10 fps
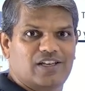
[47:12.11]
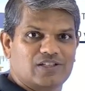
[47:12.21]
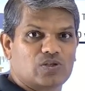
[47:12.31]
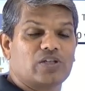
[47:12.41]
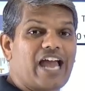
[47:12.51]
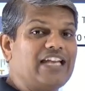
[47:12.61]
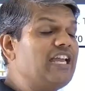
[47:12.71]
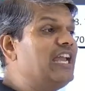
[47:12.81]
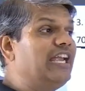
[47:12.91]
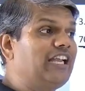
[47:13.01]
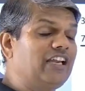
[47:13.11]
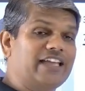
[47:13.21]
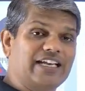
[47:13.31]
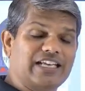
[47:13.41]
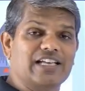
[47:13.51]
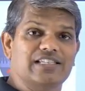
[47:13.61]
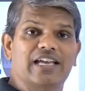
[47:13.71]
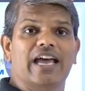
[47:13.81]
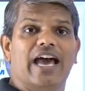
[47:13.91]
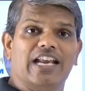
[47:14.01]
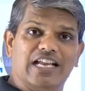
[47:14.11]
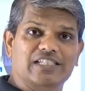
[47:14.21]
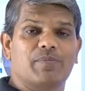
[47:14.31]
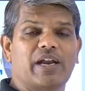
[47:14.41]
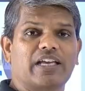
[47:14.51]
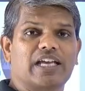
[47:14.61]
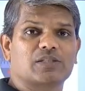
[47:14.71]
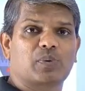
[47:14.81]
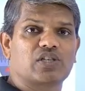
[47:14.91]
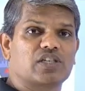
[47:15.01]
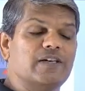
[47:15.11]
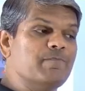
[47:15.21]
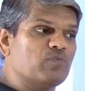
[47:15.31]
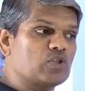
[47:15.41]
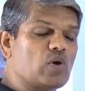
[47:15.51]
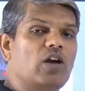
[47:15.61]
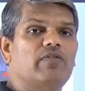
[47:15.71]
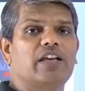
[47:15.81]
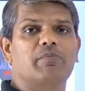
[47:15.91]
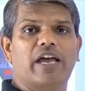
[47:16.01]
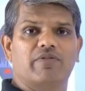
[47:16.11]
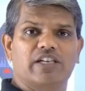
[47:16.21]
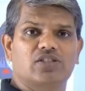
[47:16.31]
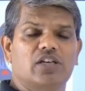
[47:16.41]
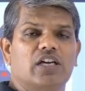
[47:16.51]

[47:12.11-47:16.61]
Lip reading: so that it will get us an algebraic expression solving by which